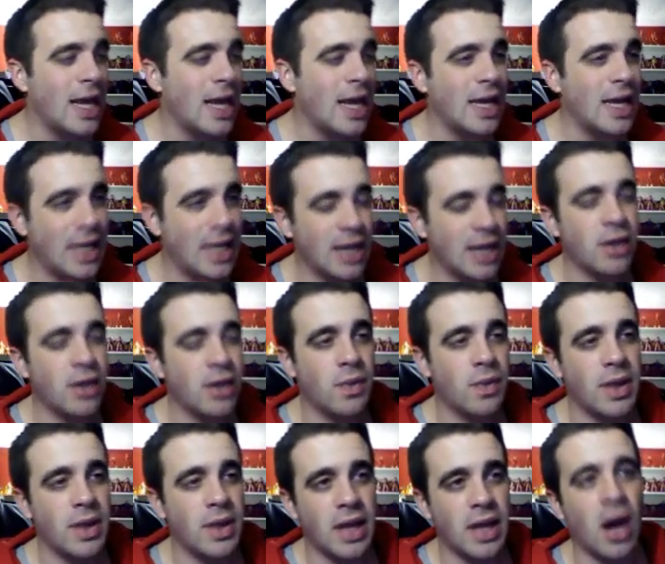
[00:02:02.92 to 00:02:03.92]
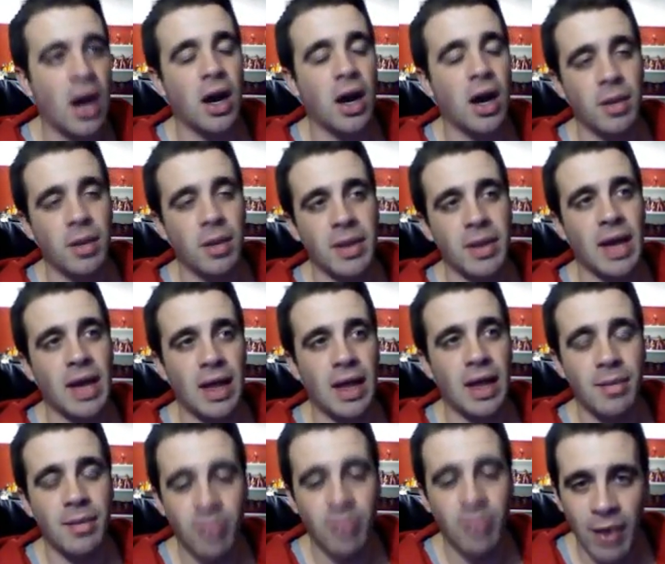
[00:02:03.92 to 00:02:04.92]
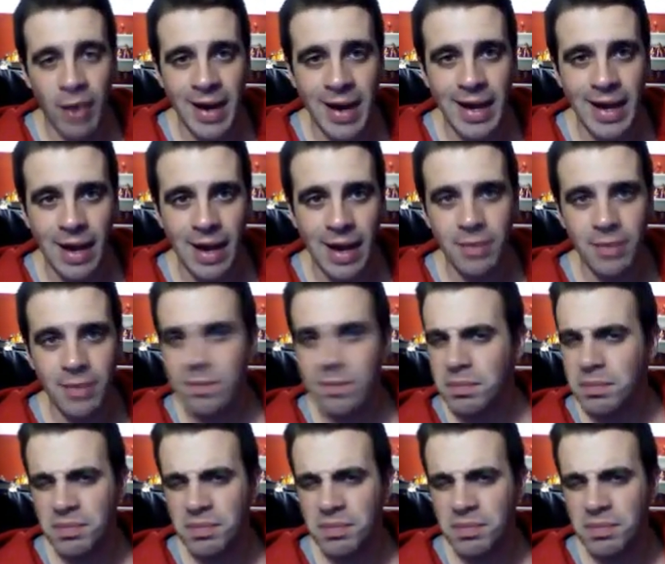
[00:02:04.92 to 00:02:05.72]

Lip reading: he deals with the Arkham Asylum breakout.